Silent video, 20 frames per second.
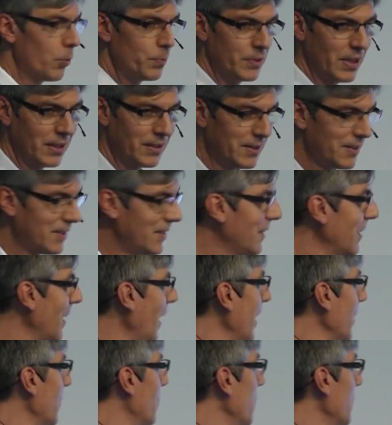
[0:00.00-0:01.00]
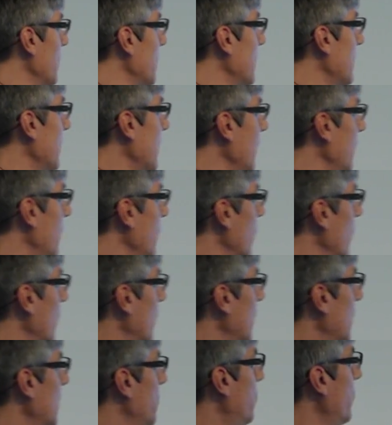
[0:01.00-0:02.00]
hope that I could give you
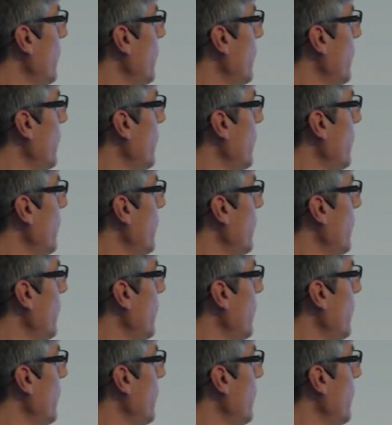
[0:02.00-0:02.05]
a